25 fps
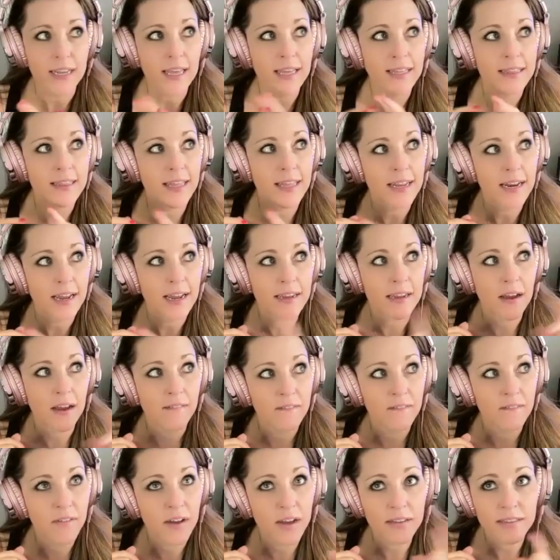And then I
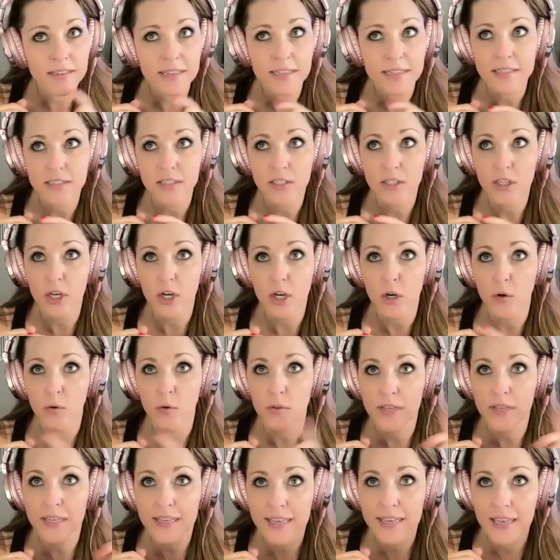felt as though
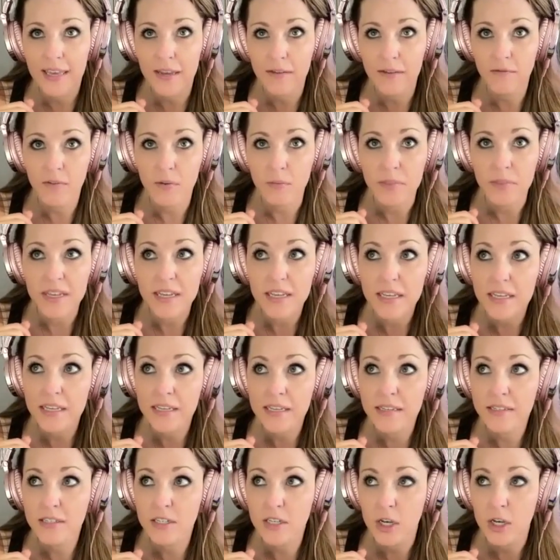he came from the
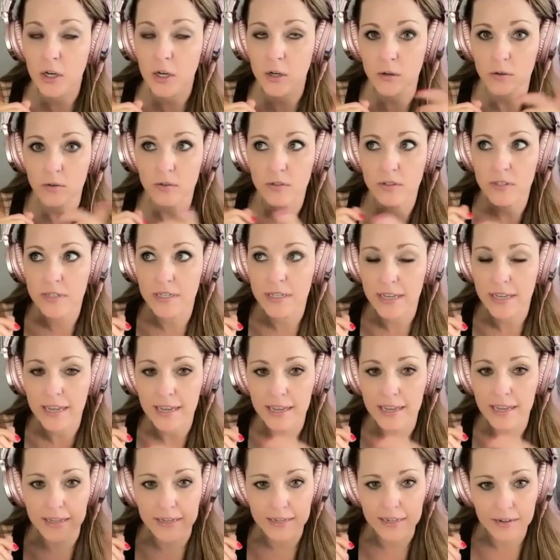East Coast
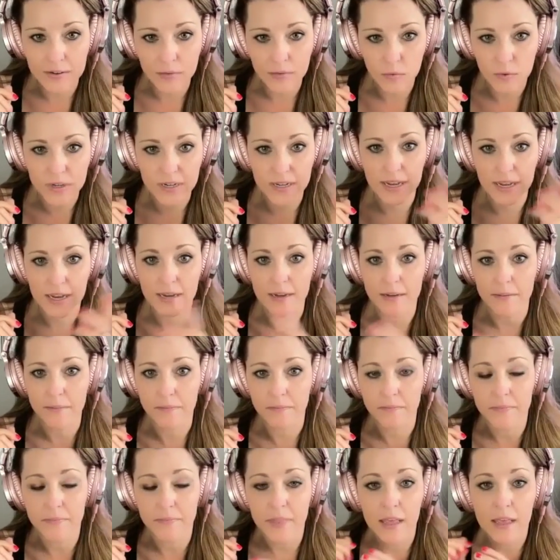and would
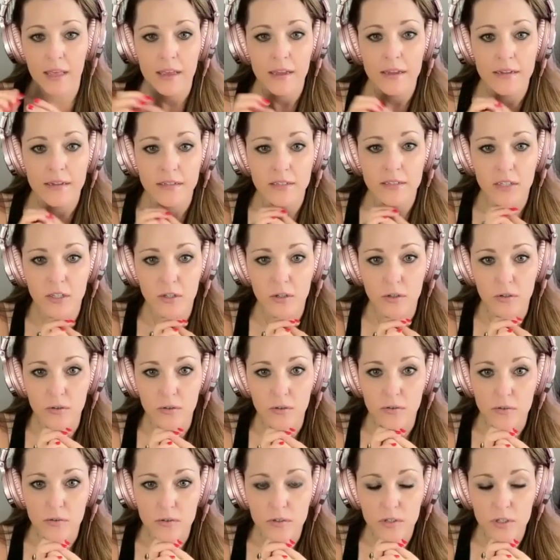come
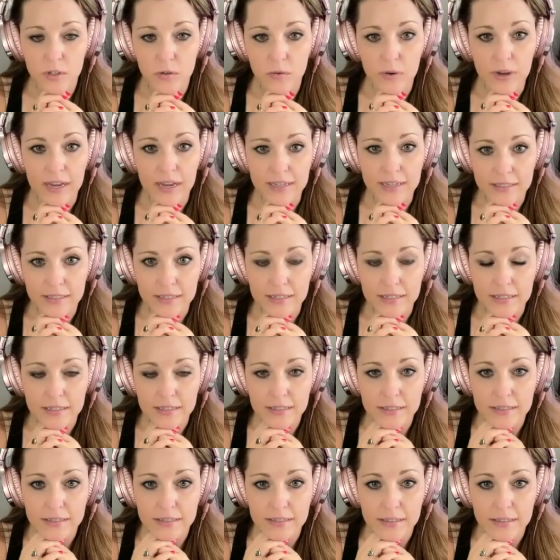to to
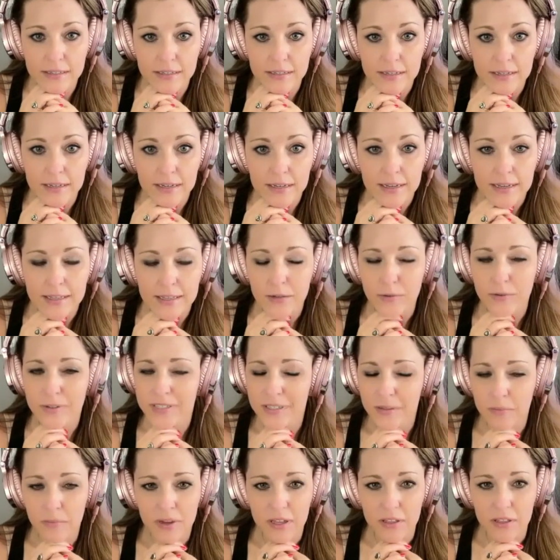Estes. There were
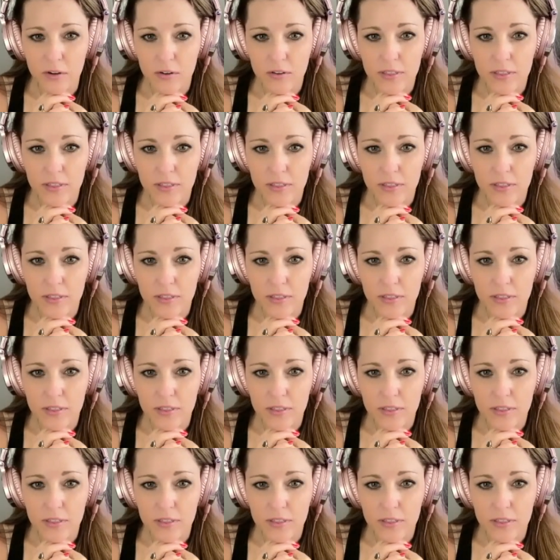some mm-hmm. other